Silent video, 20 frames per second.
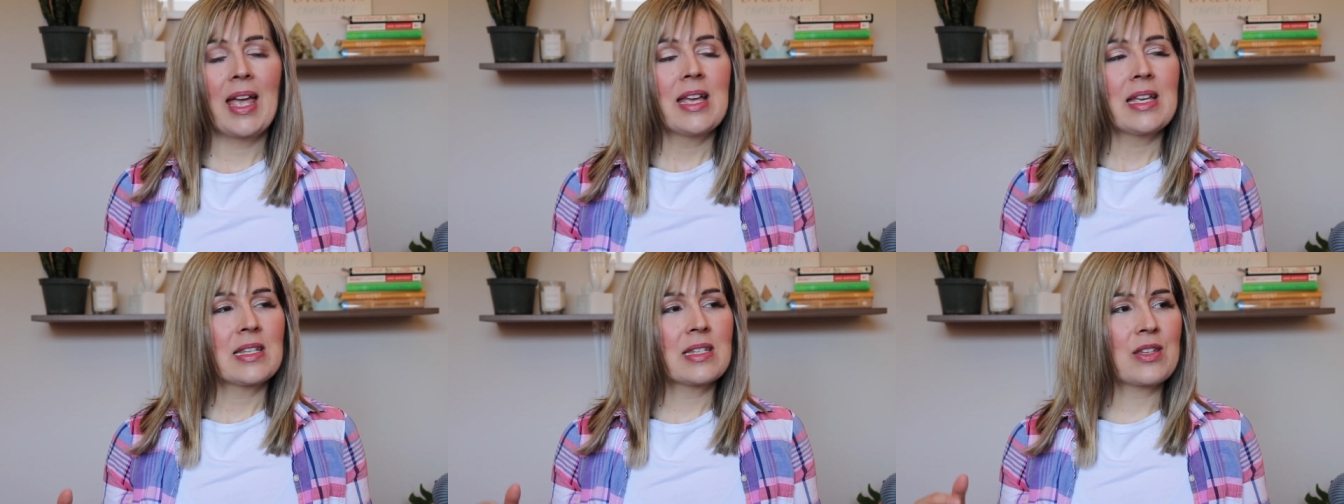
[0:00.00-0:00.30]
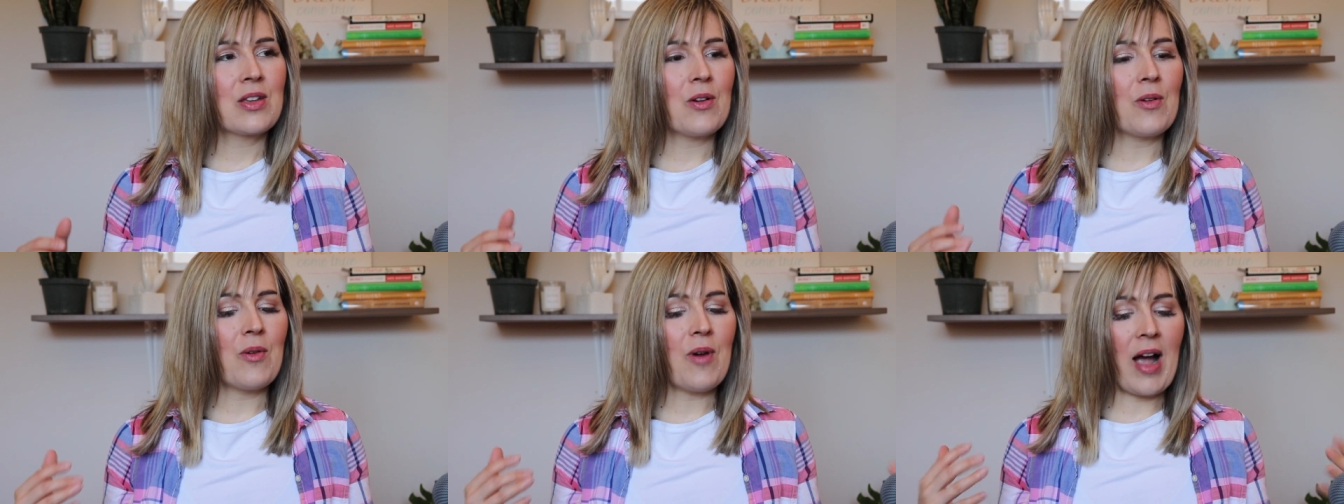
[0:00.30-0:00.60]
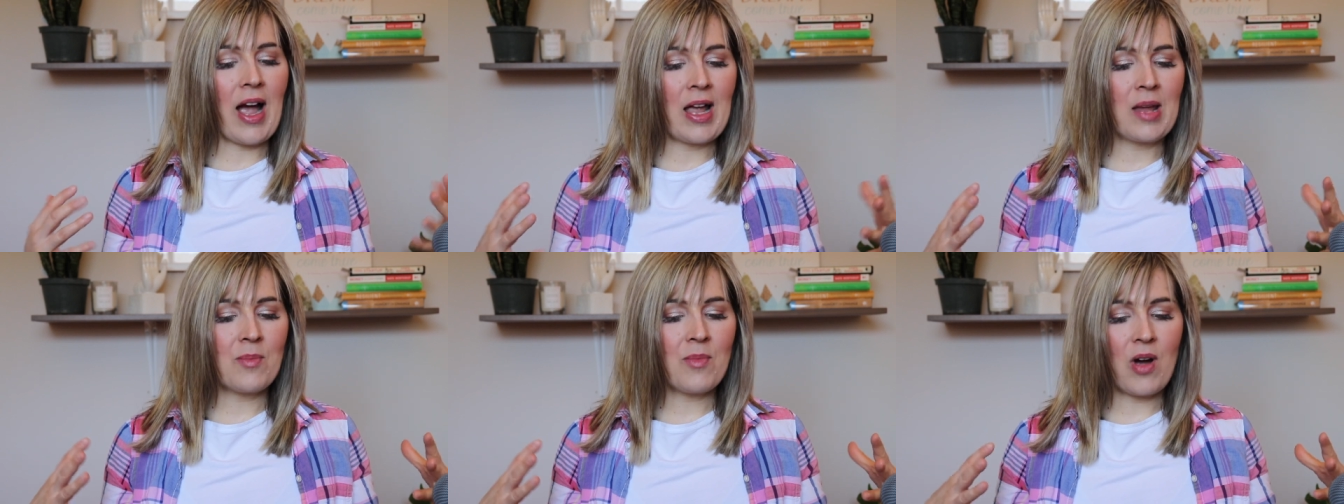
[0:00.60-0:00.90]
So
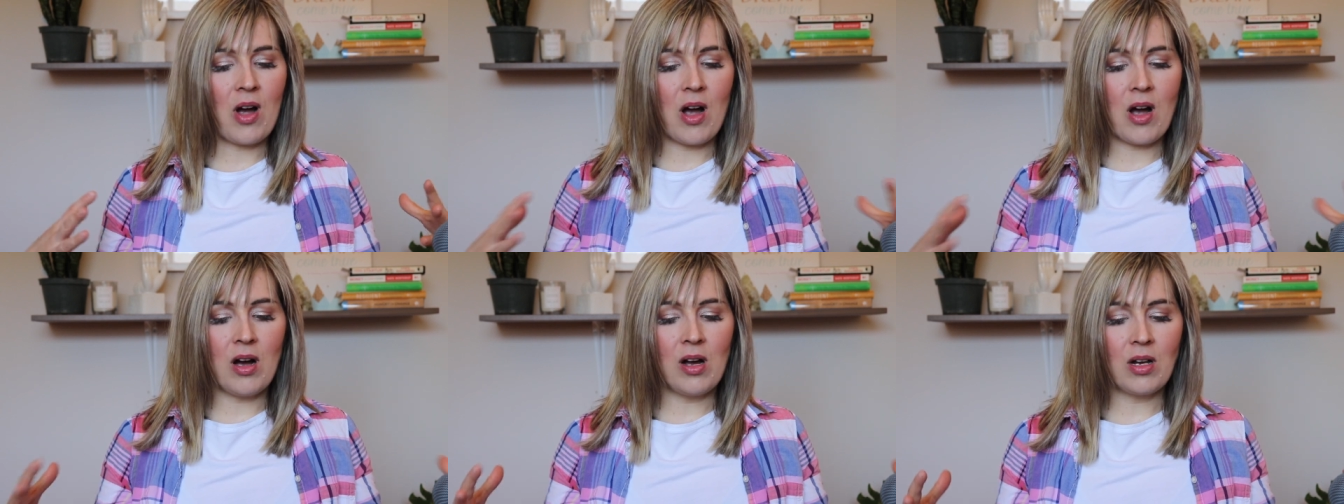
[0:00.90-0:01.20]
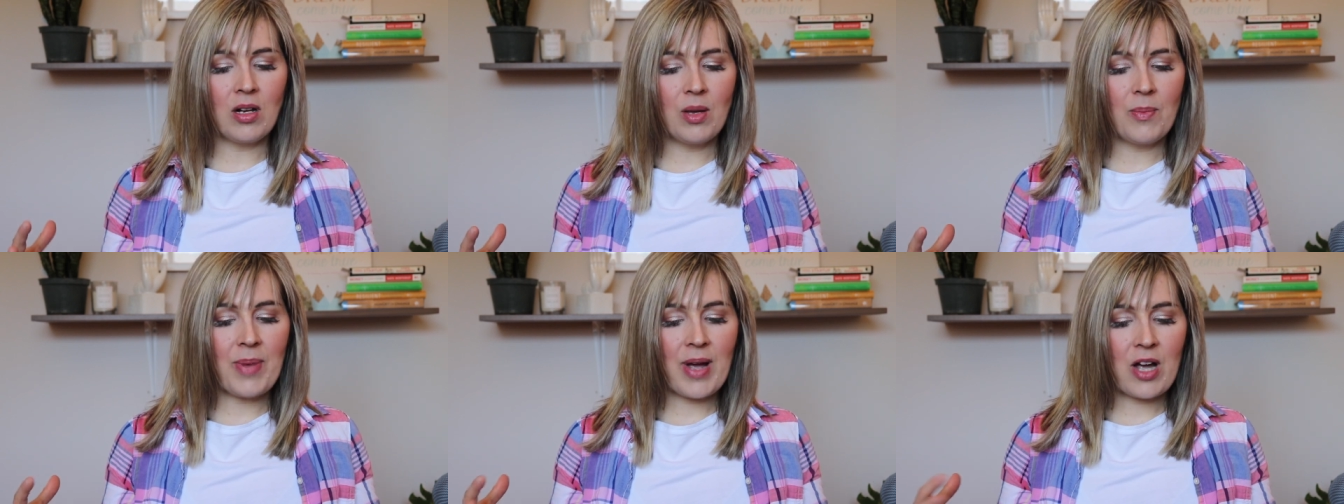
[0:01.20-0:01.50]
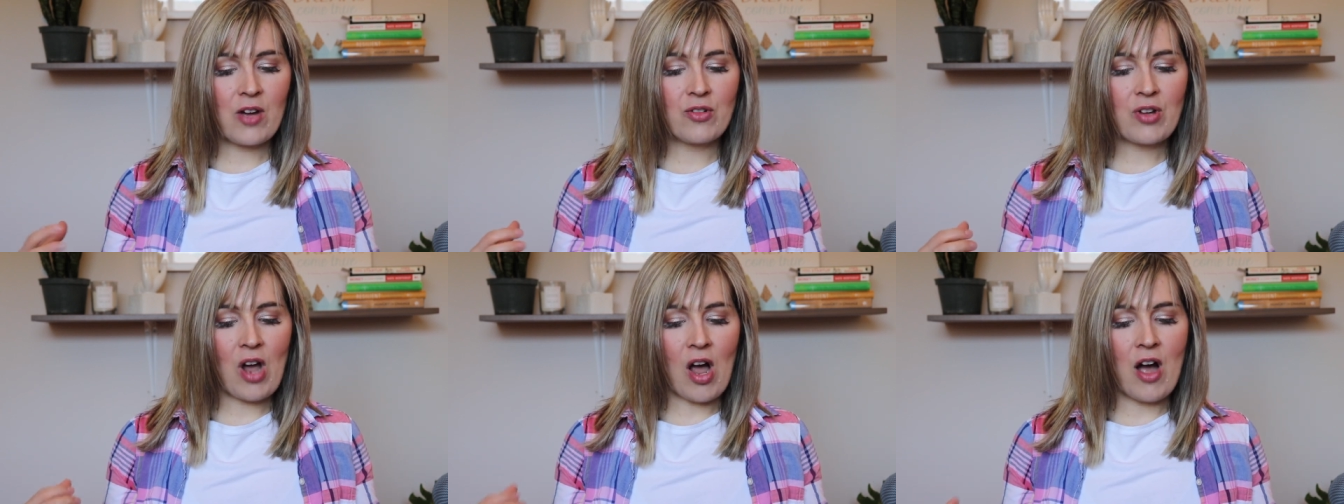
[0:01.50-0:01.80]
I'm all
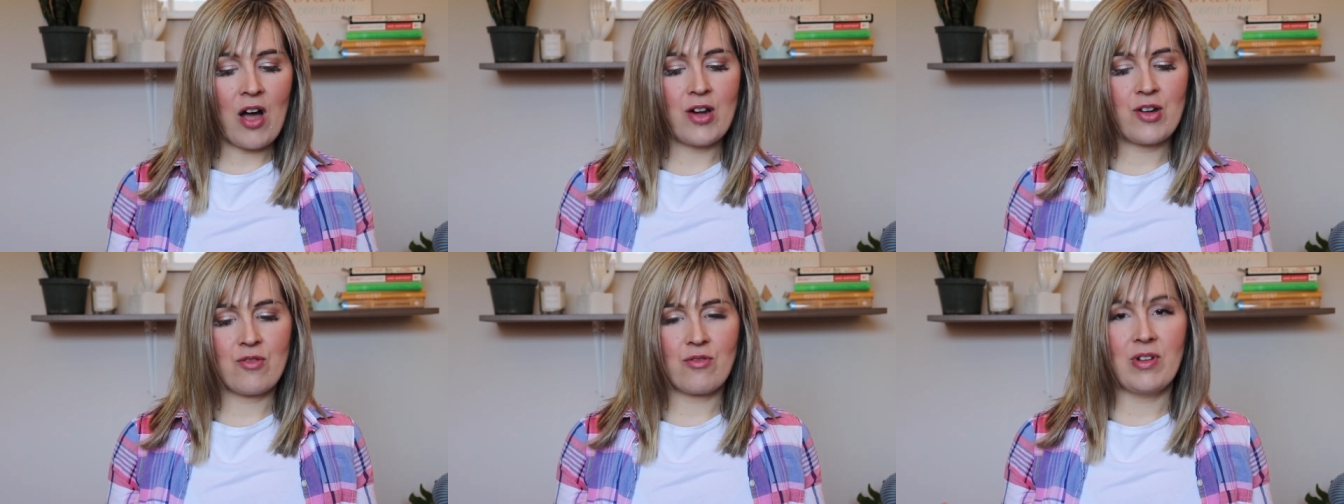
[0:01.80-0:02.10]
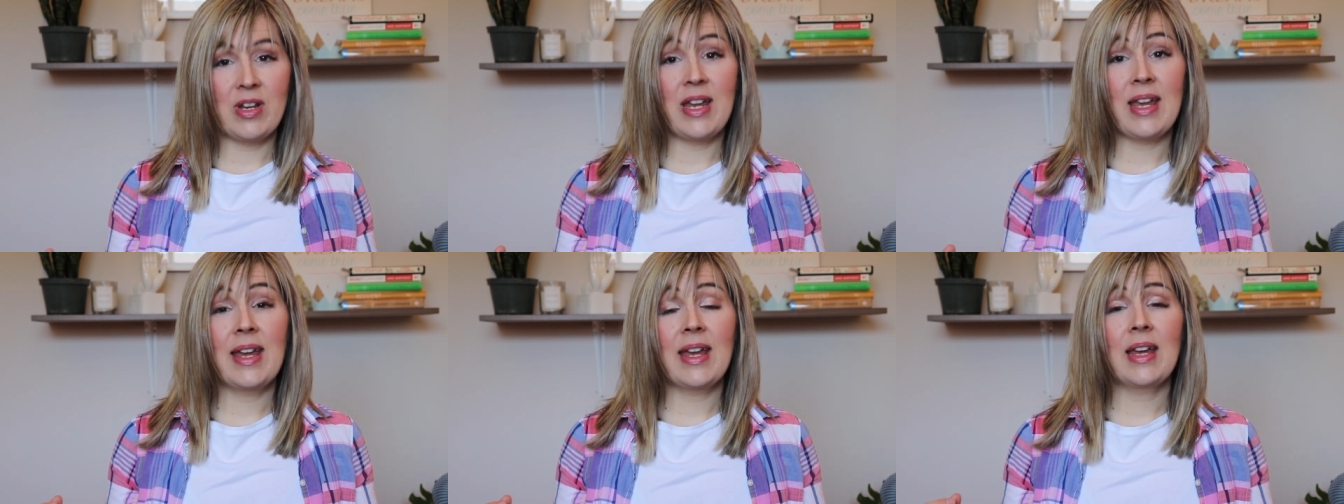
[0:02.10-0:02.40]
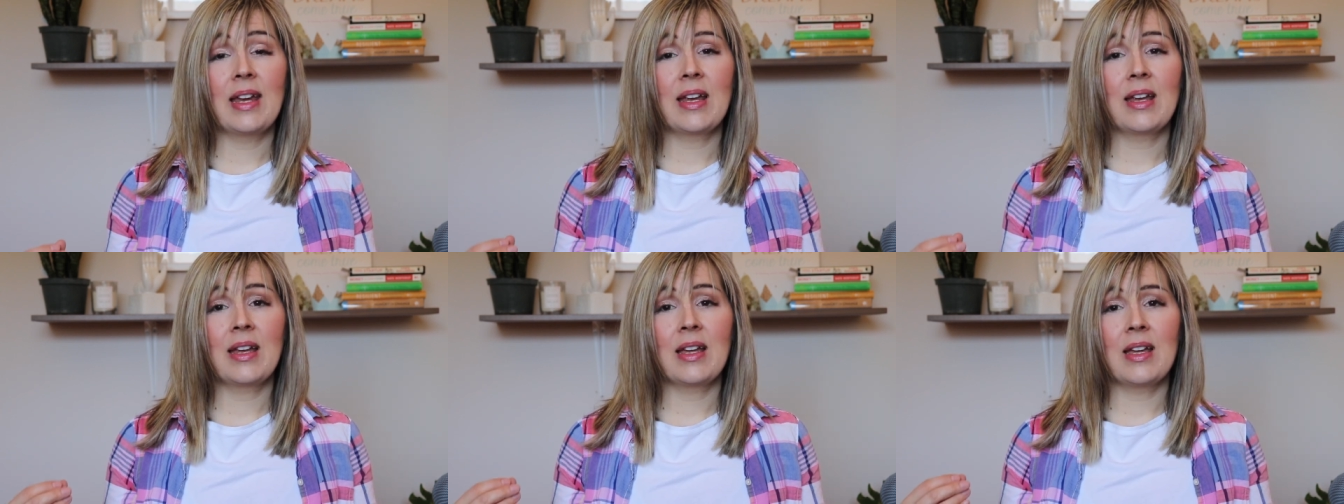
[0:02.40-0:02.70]
about
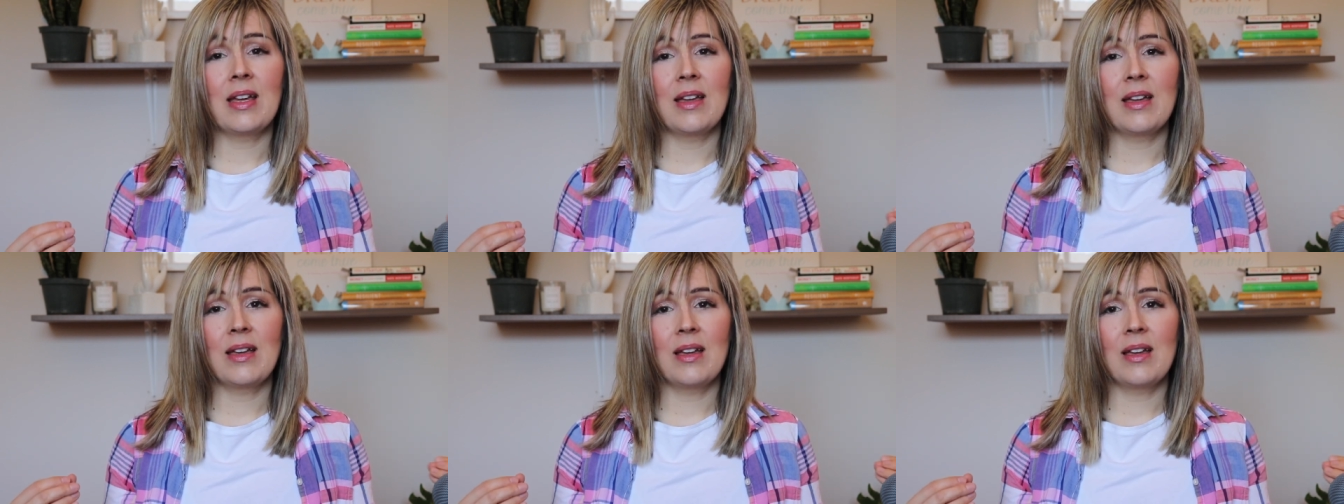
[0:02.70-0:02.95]
honoring